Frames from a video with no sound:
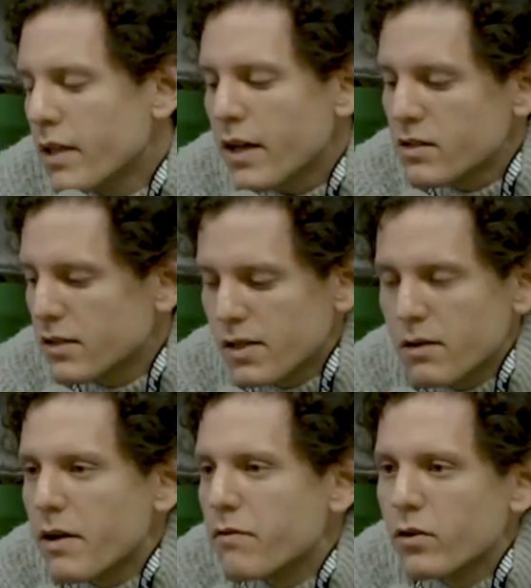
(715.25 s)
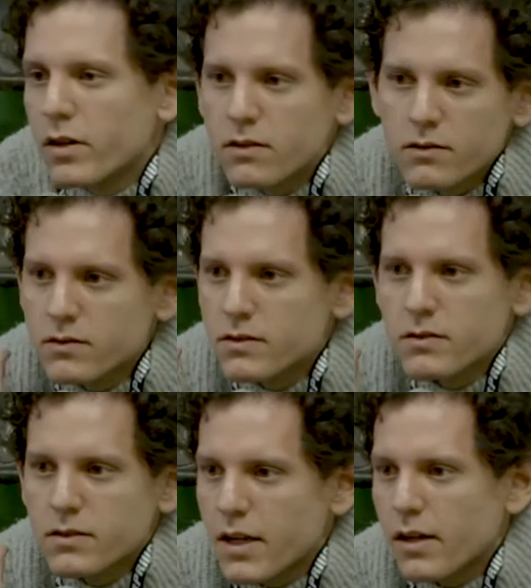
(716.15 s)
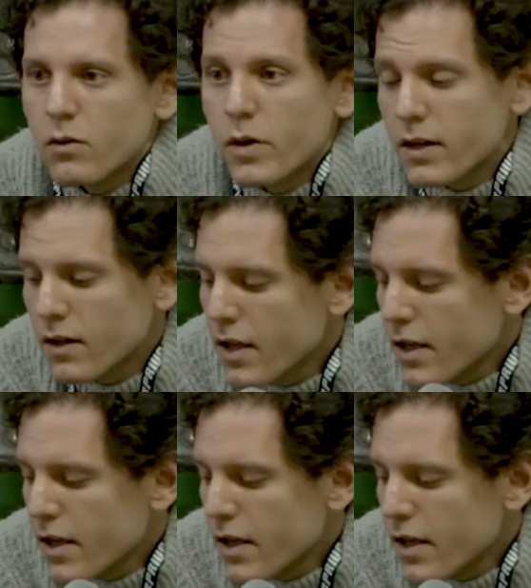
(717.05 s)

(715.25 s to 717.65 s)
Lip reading: They can just take my phone and take it away.